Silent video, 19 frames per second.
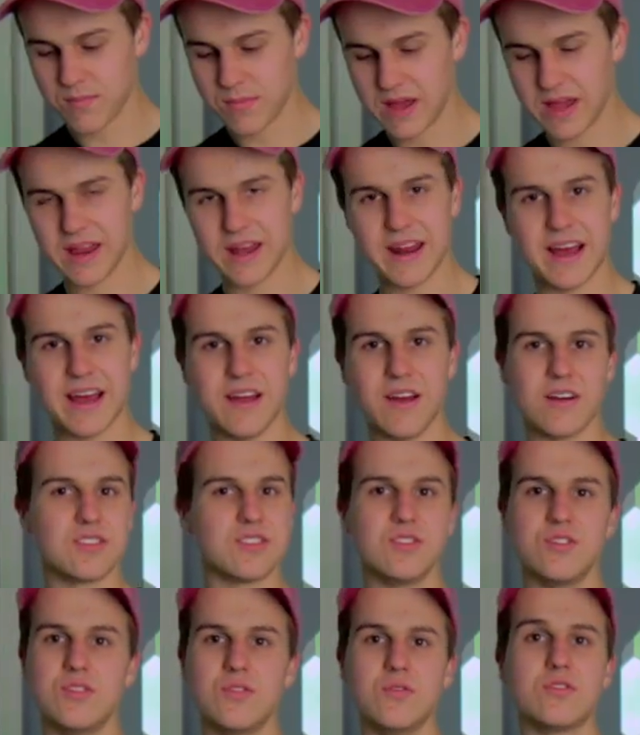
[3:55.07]
And I
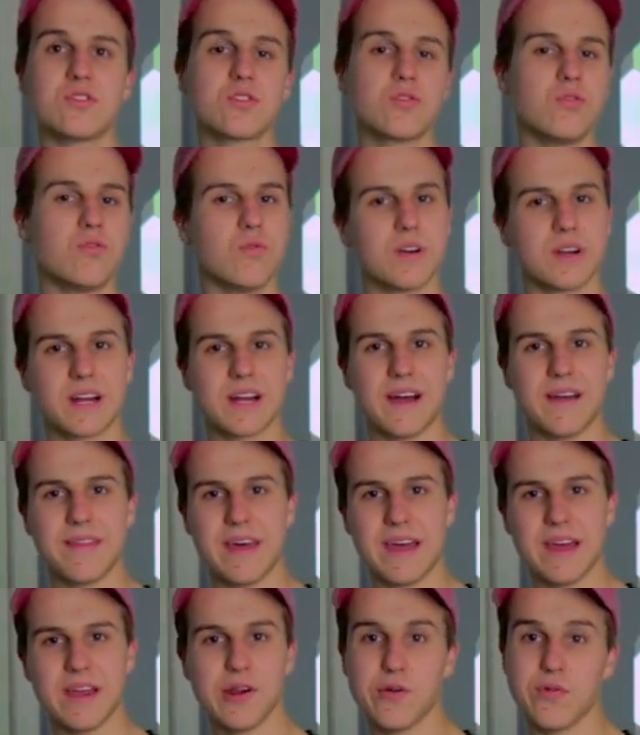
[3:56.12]
also do schoolwork on
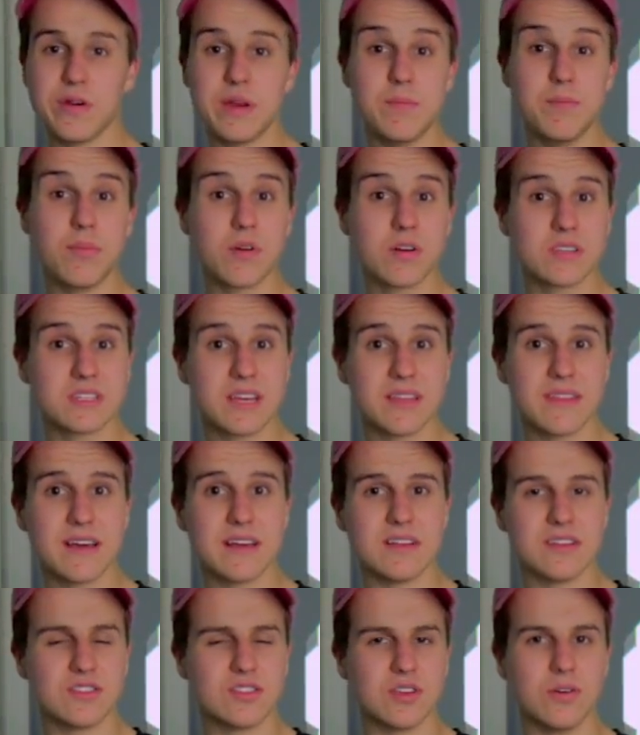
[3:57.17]
that and read books on
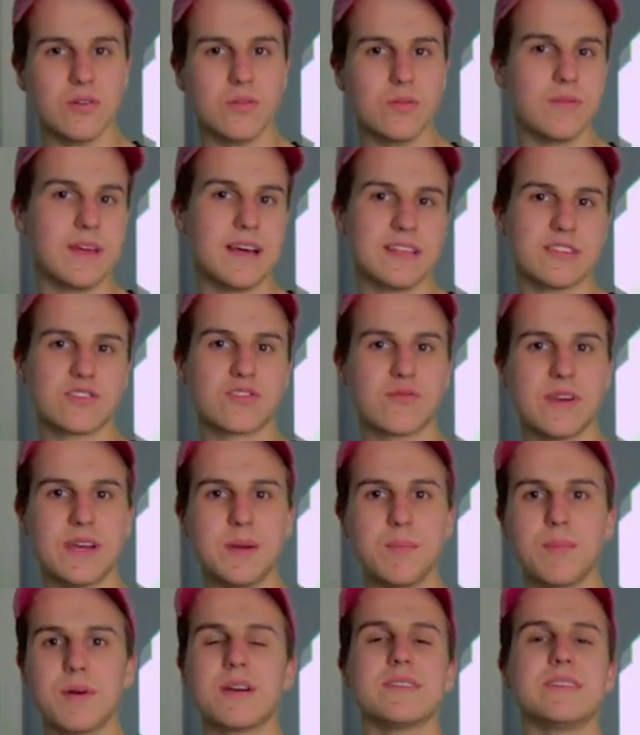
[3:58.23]
that, so that's
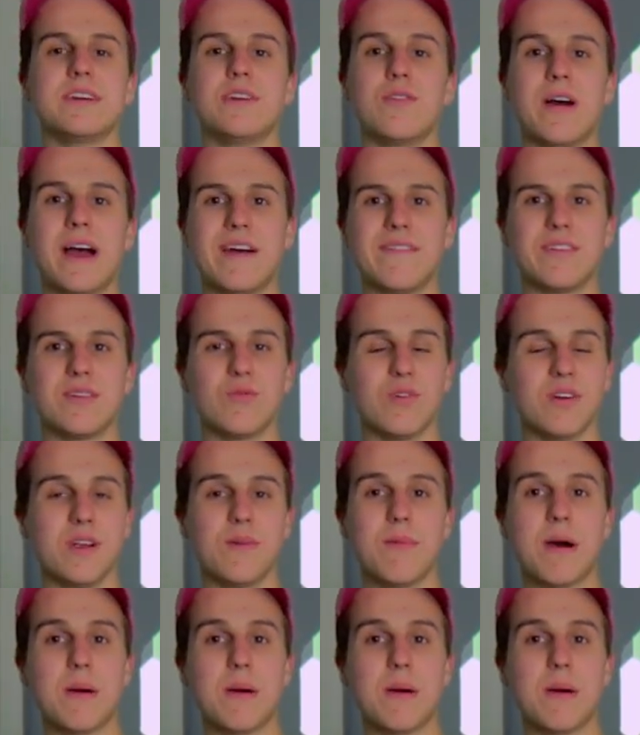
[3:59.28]
great because I don't have to worry